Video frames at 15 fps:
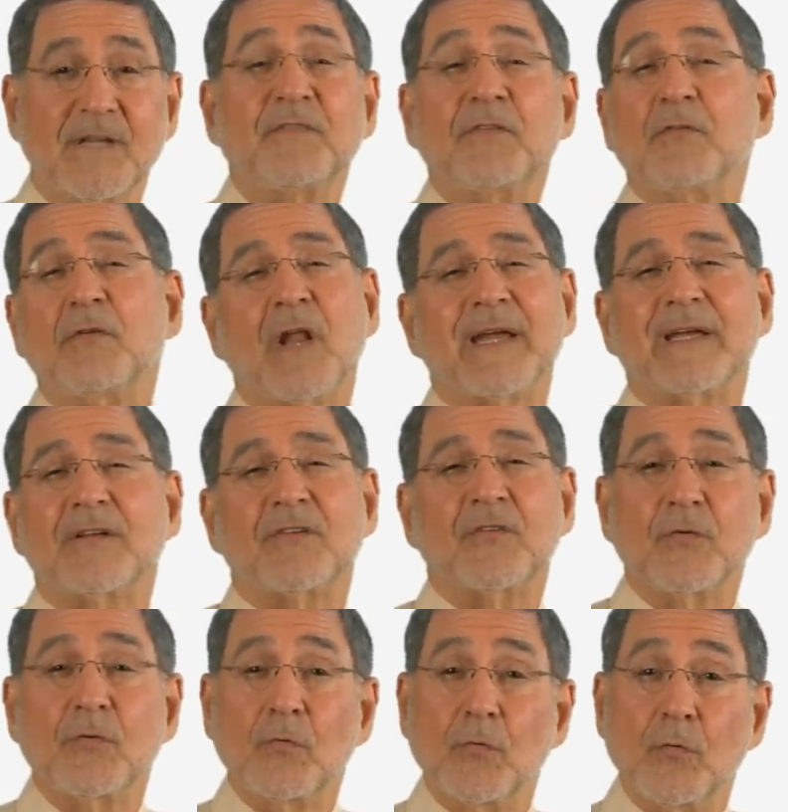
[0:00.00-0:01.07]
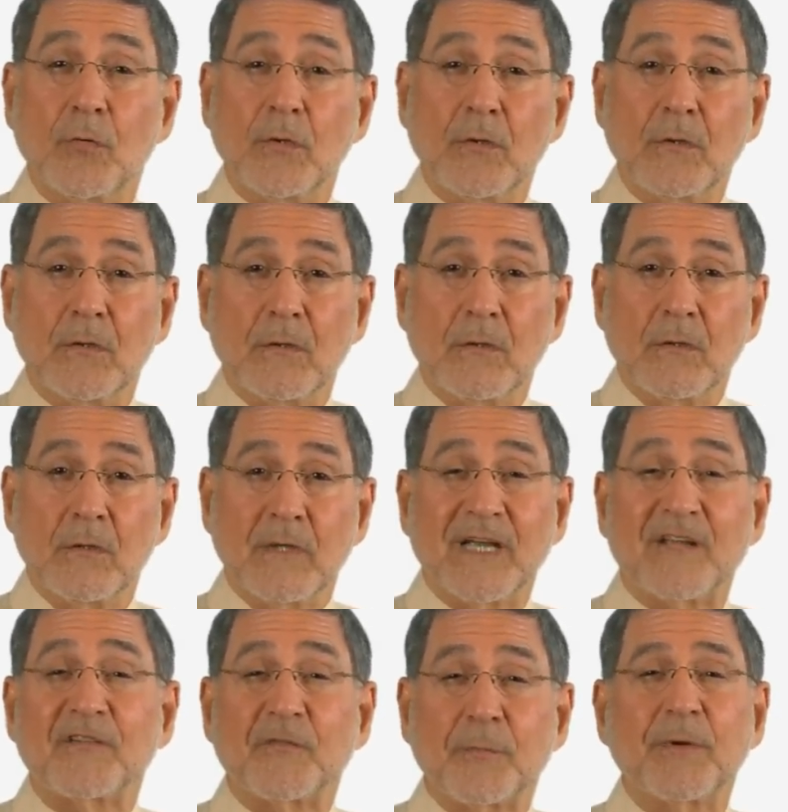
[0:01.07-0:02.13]
If you'd like to
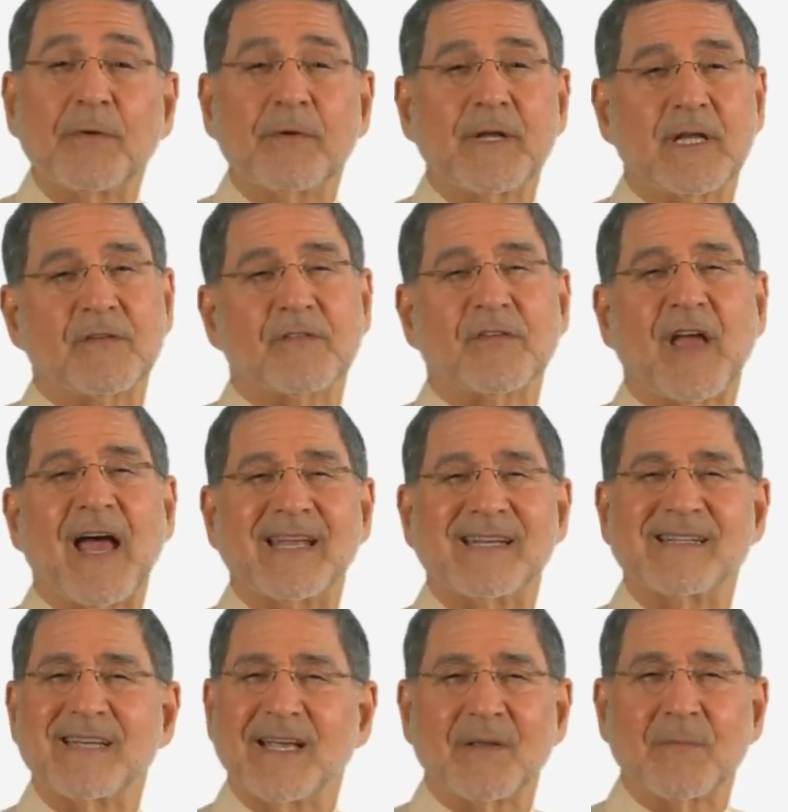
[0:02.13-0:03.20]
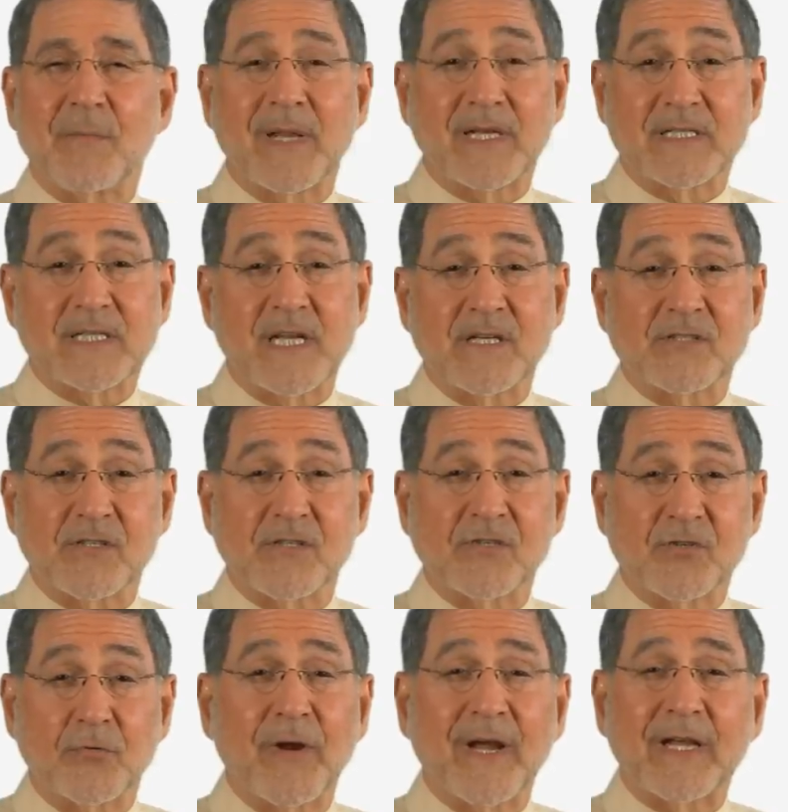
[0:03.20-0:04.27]
experience high-tech
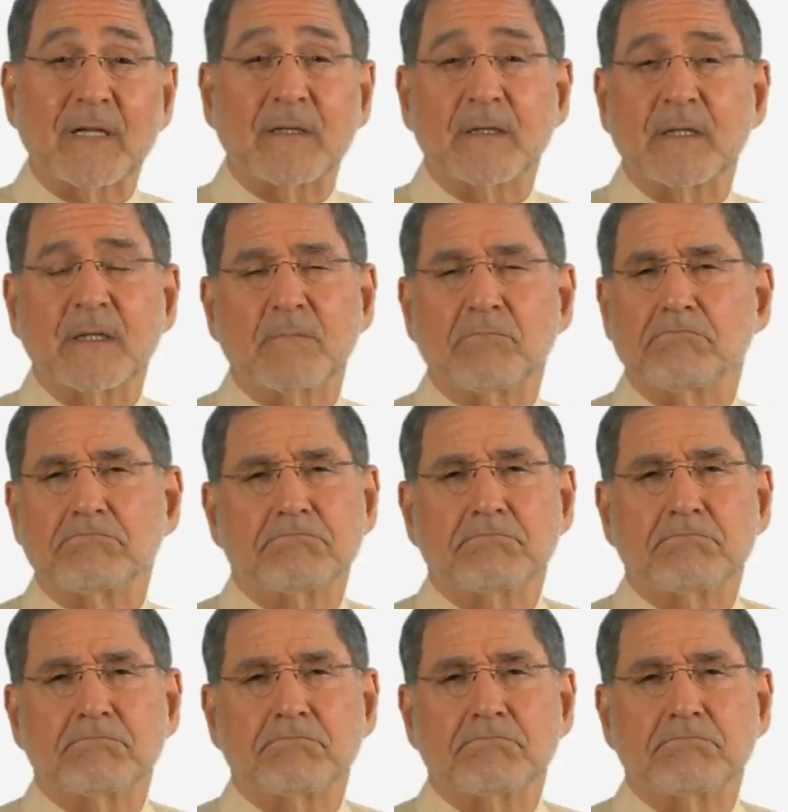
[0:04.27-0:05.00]
meditation directly,